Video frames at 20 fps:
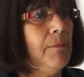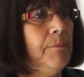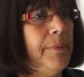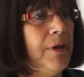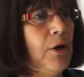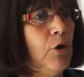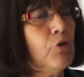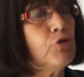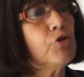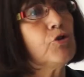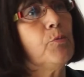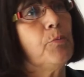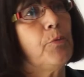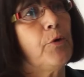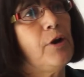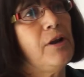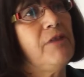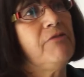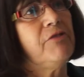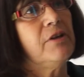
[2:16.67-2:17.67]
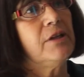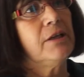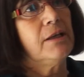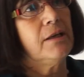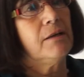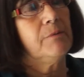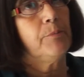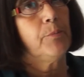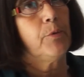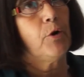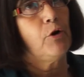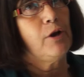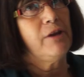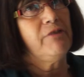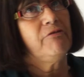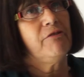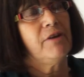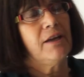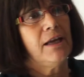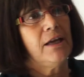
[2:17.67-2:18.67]
peroxisome
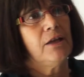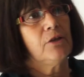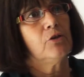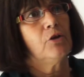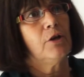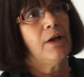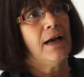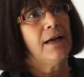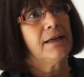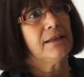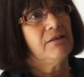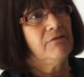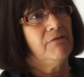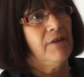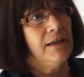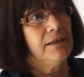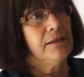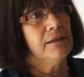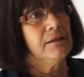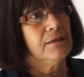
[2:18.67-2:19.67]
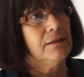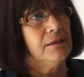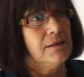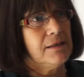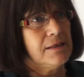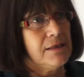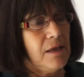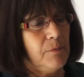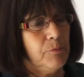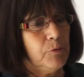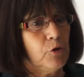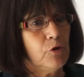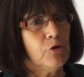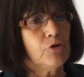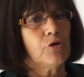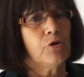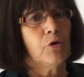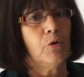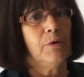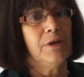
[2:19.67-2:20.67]
proliferator activated receptors,